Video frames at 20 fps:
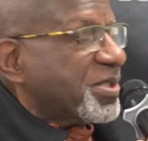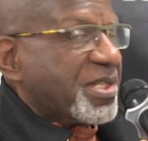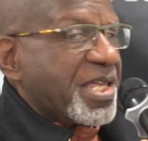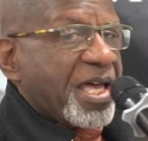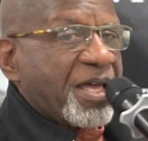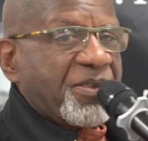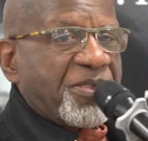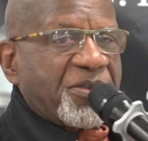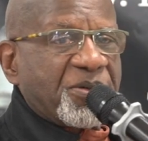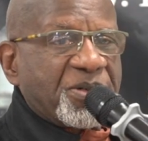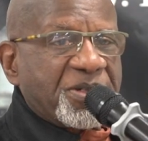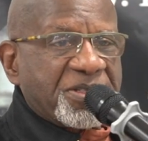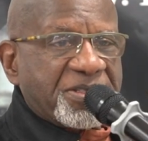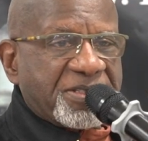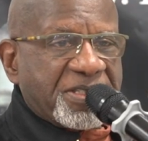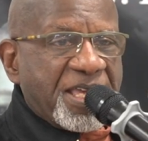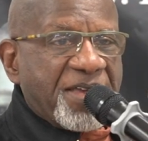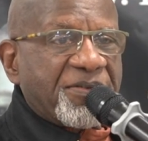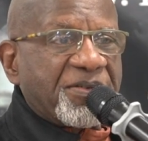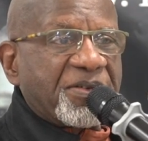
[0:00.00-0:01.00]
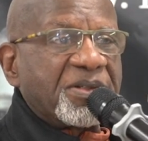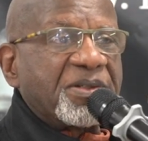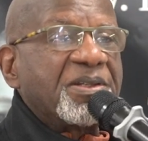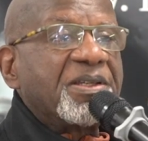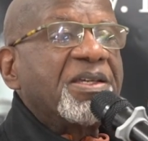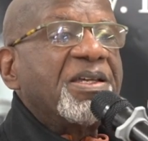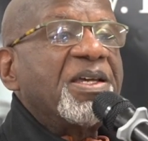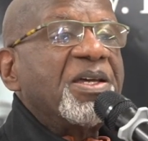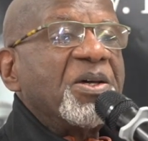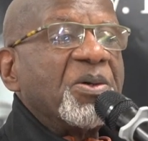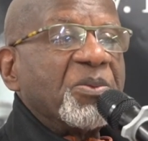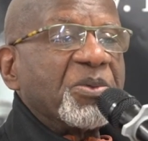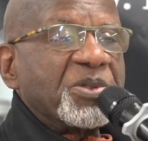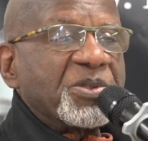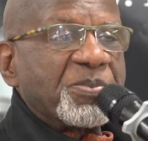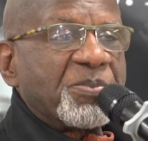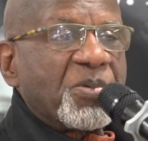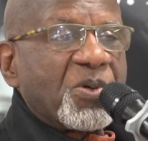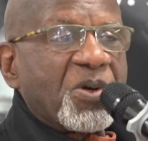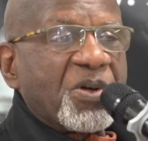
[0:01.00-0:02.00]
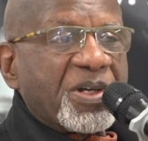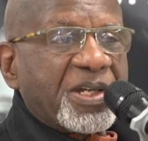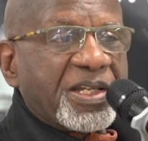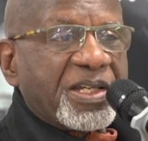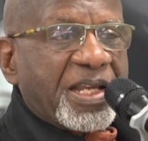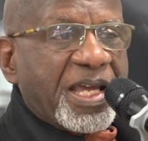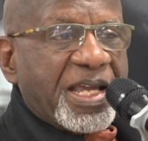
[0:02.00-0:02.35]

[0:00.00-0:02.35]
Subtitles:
is now 37, was born in